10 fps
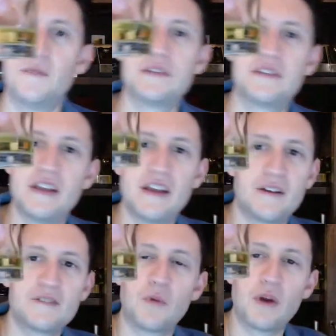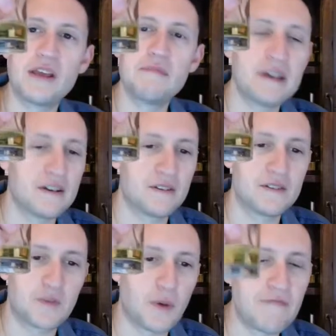what's in here 20
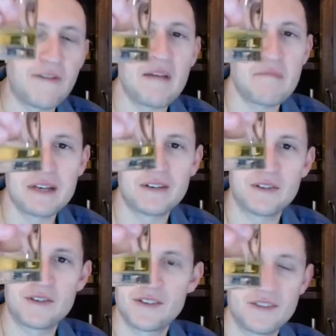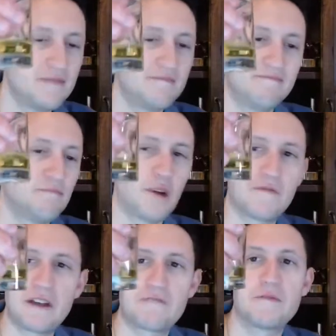mils 25 mils
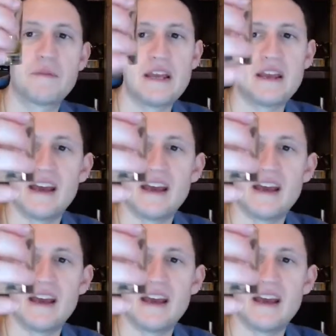perfect for me